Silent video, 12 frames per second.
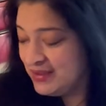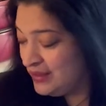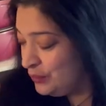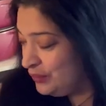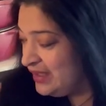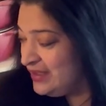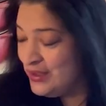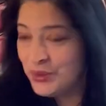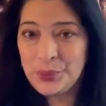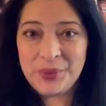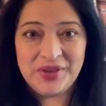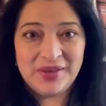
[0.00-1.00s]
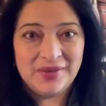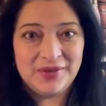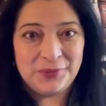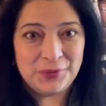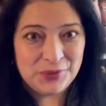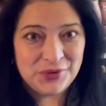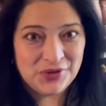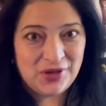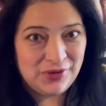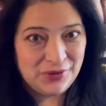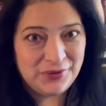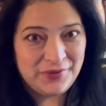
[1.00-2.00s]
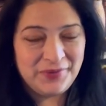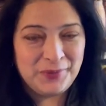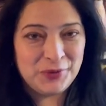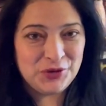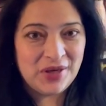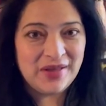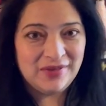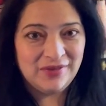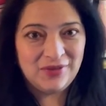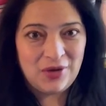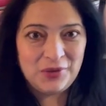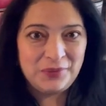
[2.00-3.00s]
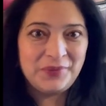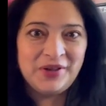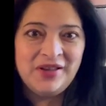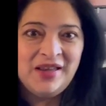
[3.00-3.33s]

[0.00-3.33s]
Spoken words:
So let's go with the first color, which I love.